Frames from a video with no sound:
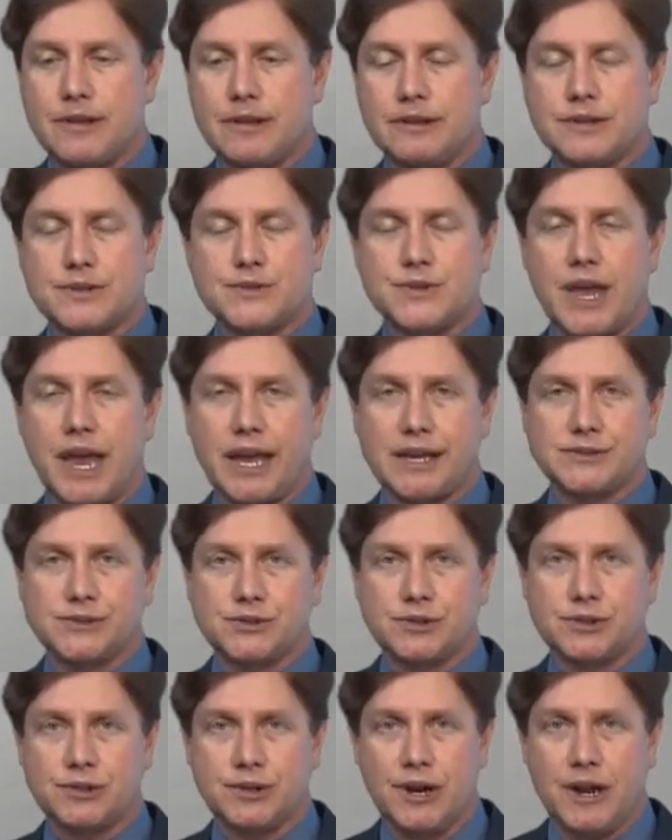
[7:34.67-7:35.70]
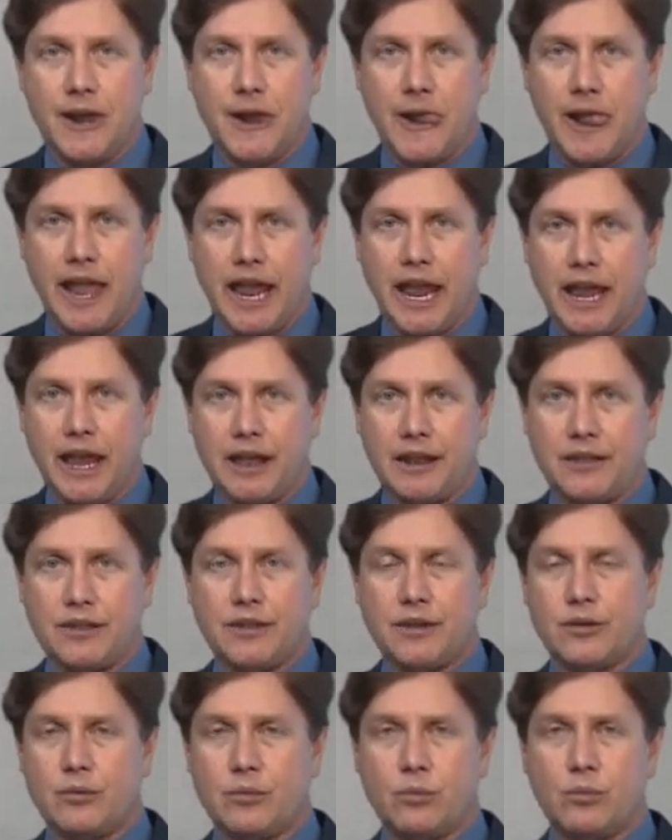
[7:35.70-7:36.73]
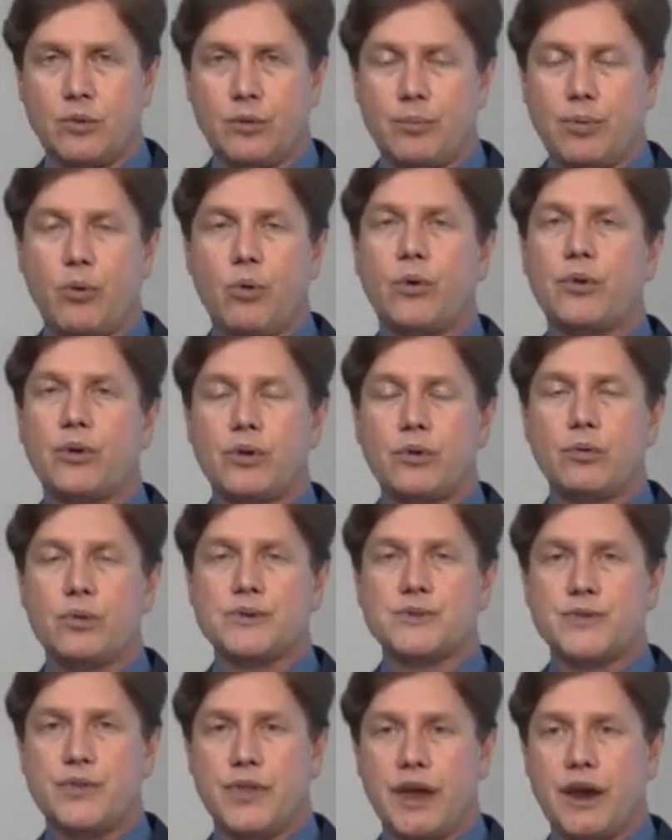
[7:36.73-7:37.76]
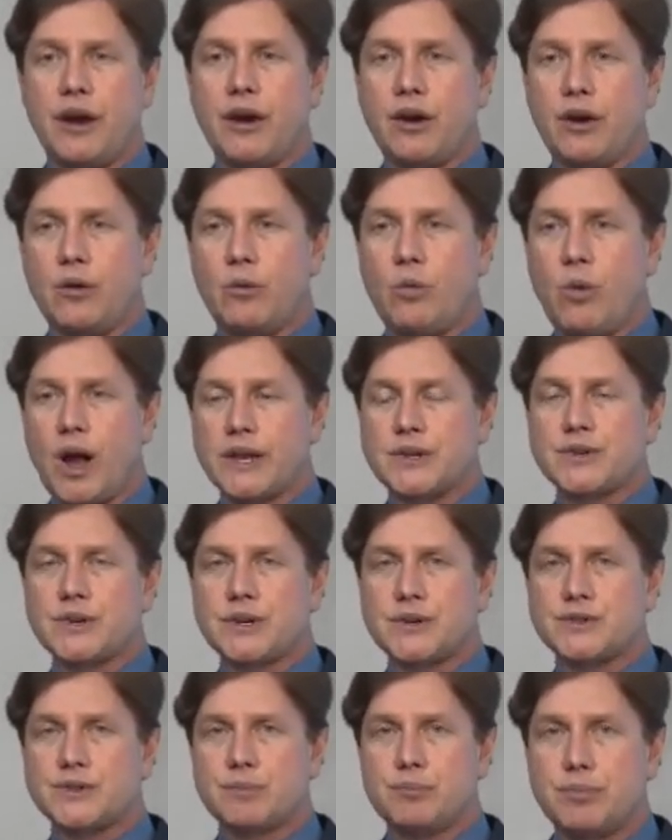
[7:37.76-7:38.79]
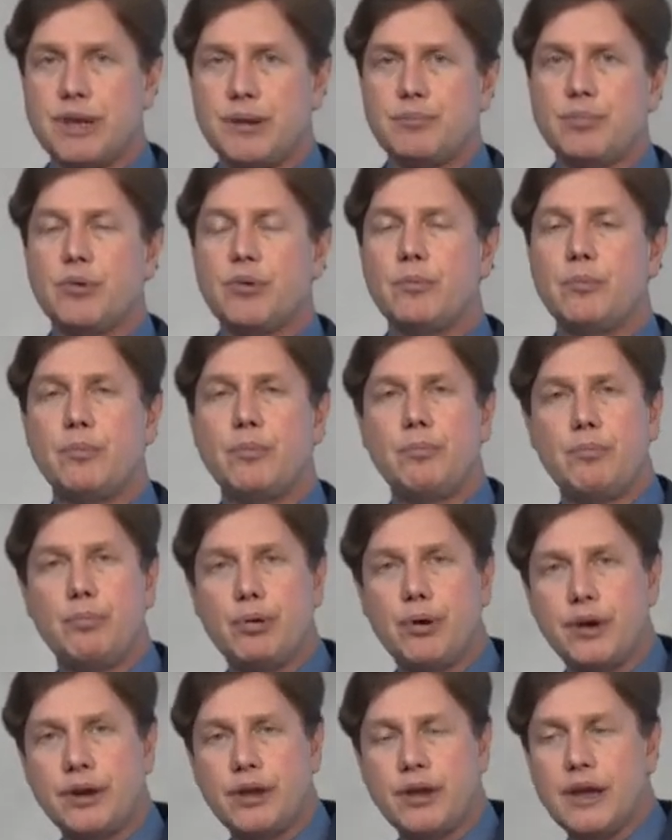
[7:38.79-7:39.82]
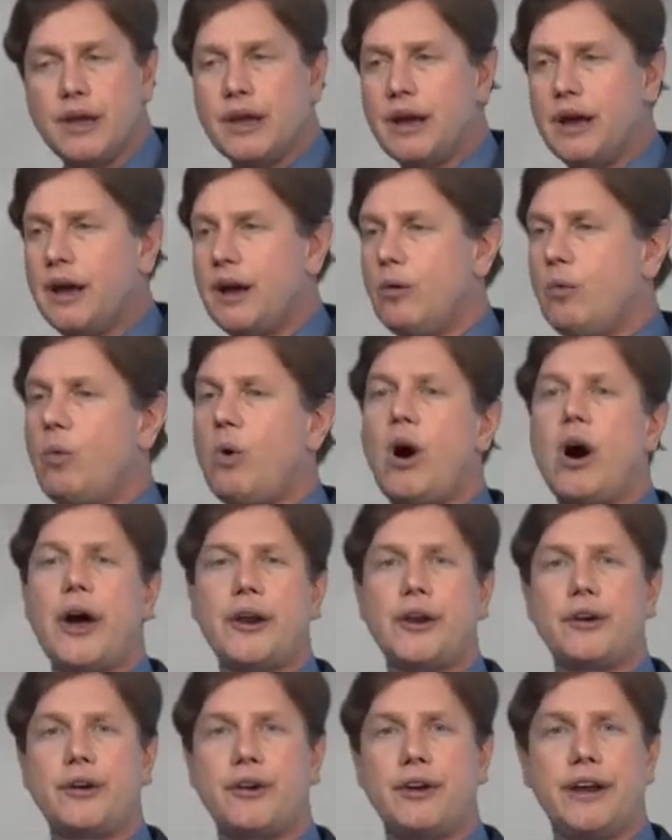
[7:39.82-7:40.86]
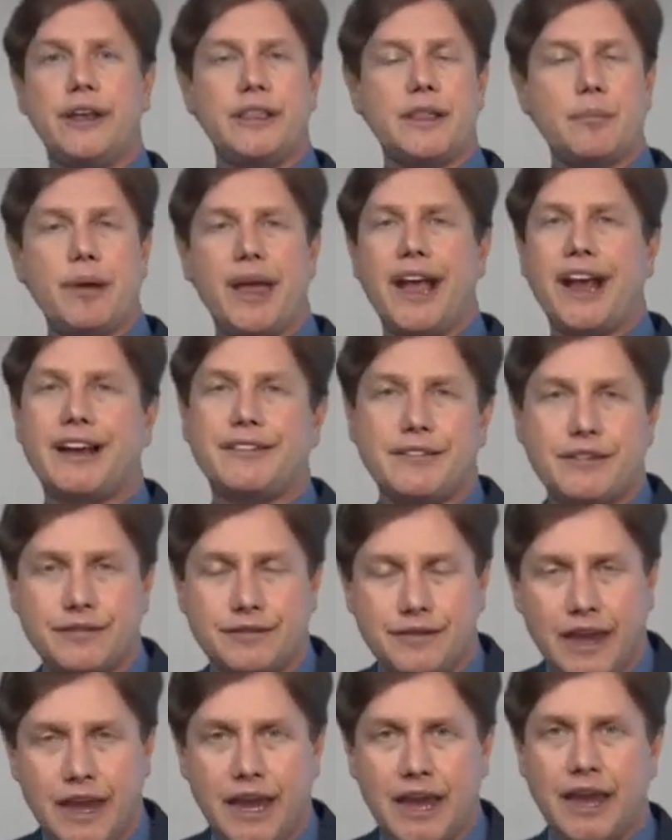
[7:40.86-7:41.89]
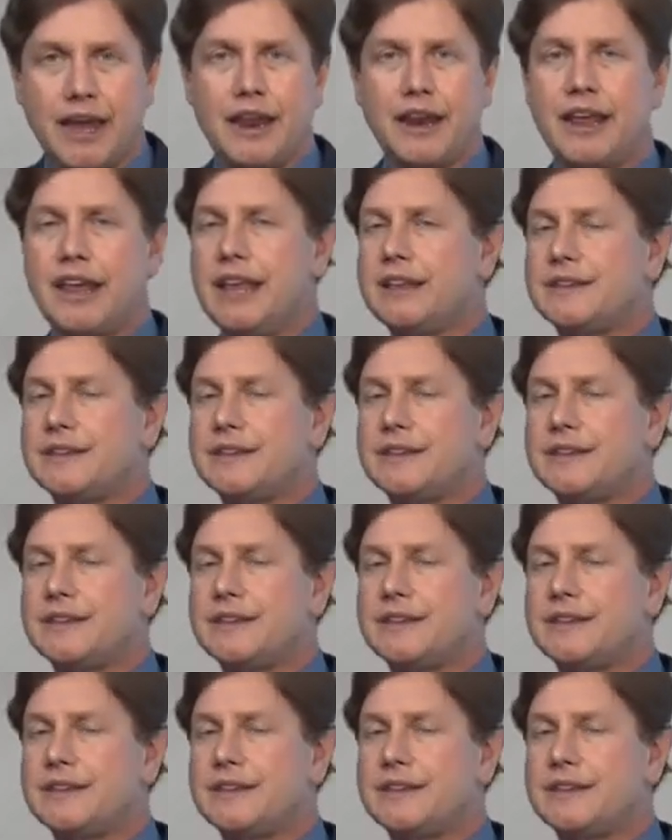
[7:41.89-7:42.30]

uh, disaster, and the reporter was there watching some people put uh, water in the back of a van.